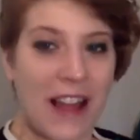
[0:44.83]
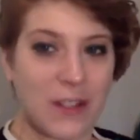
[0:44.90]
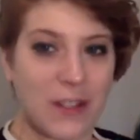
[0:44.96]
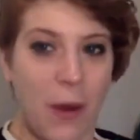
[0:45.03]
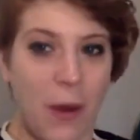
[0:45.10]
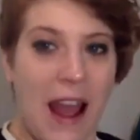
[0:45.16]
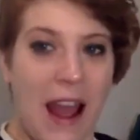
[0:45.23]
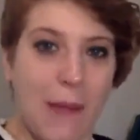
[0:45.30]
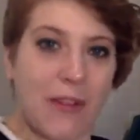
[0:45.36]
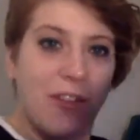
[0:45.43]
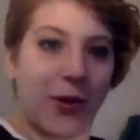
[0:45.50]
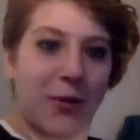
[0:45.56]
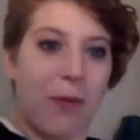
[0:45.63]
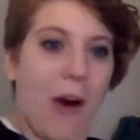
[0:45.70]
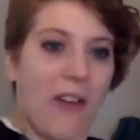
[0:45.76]
That's why I'm a
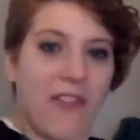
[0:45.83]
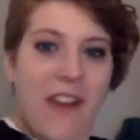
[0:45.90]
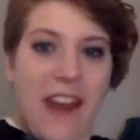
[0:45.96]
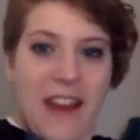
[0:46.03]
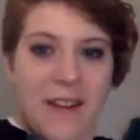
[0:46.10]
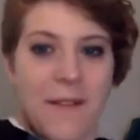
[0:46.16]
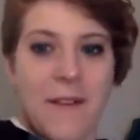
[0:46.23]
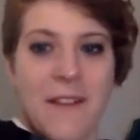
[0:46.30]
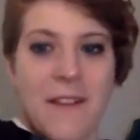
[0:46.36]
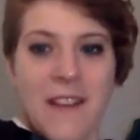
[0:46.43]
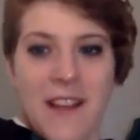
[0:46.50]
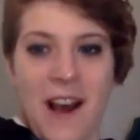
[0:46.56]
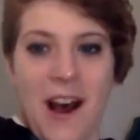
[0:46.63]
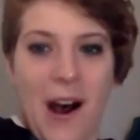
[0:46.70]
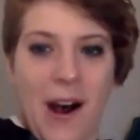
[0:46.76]
football fan.
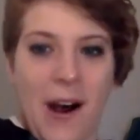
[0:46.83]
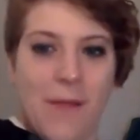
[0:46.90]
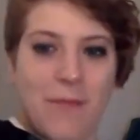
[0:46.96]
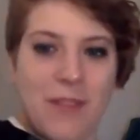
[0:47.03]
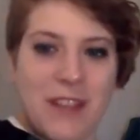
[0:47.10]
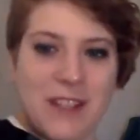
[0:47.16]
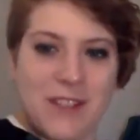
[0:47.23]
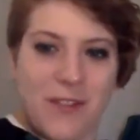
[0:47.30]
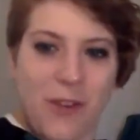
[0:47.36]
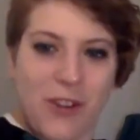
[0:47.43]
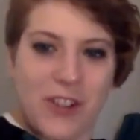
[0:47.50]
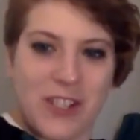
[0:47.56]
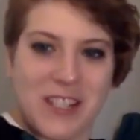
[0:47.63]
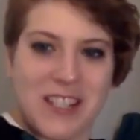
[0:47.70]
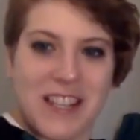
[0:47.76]
Is for
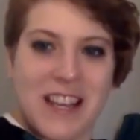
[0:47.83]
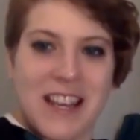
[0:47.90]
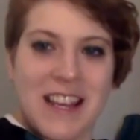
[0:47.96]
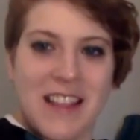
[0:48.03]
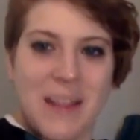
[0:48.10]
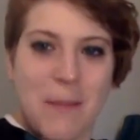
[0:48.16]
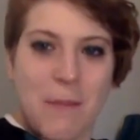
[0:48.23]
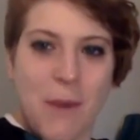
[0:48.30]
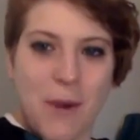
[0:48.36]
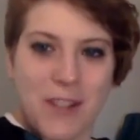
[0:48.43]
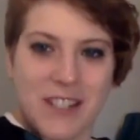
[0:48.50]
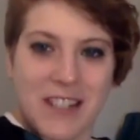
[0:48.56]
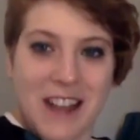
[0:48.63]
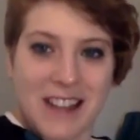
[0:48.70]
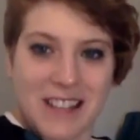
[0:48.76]
just the
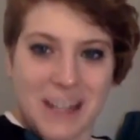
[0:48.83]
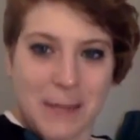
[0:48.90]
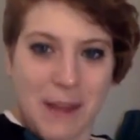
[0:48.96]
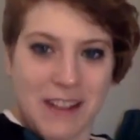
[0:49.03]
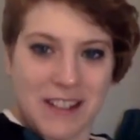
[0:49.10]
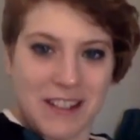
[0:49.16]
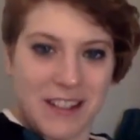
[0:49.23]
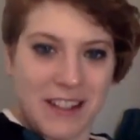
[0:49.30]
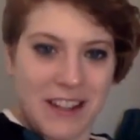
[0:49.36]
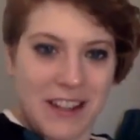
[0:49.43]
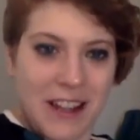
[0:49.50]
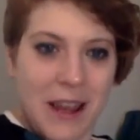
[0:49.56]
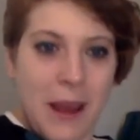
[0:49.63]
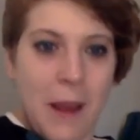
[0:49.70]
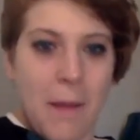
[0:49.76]
most toxic
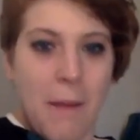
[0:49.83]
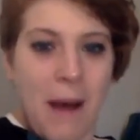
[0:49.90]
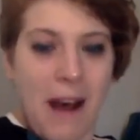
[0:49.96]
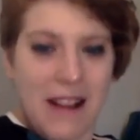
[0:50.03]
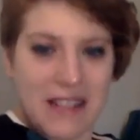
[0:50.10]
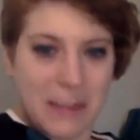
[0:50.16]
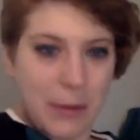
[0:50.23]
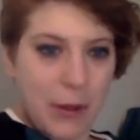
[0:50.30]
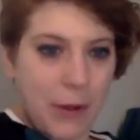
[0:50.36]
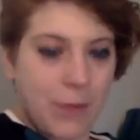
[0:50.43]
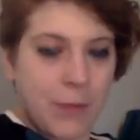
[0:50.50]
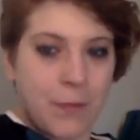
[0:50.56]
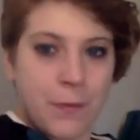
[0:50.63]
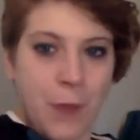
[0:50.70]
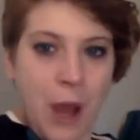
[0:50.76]
masculinity
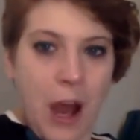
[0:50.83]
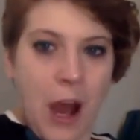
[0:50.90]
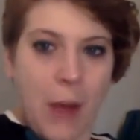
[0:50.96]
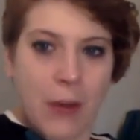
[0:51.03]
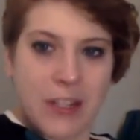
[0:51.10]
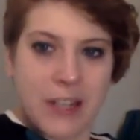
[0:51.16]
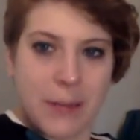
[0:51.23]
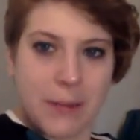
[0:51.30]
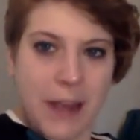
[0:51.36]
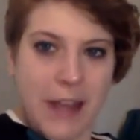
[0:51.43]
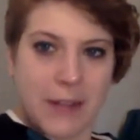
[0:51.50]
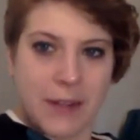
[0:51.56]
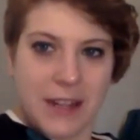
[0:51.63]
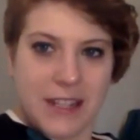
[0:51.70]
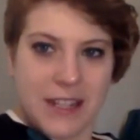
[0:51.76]
possible. What's up,
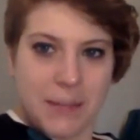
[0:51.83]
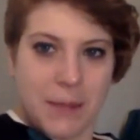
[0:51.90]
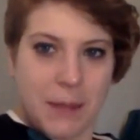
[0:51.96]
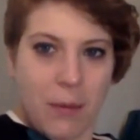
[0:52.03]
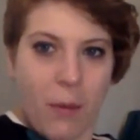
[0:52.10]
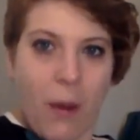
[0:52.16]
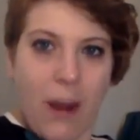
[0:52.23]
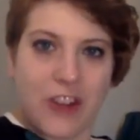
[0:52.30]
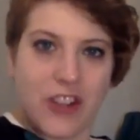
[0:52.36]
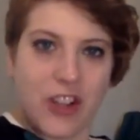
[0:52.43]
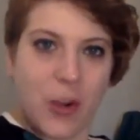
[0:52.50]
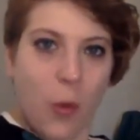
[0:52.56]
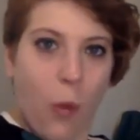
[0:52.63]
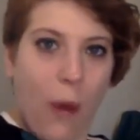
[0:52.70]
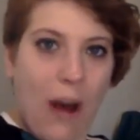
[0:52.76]
guys? We got some people
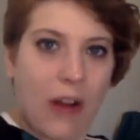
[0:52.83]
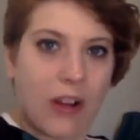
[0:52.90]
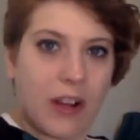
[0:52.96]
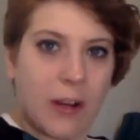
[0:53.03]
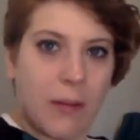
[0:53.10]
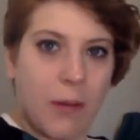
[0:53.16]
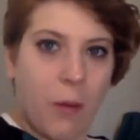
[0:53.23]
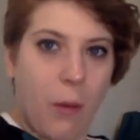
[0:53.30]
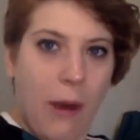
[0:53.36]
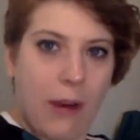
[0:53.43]
watching. Welcome.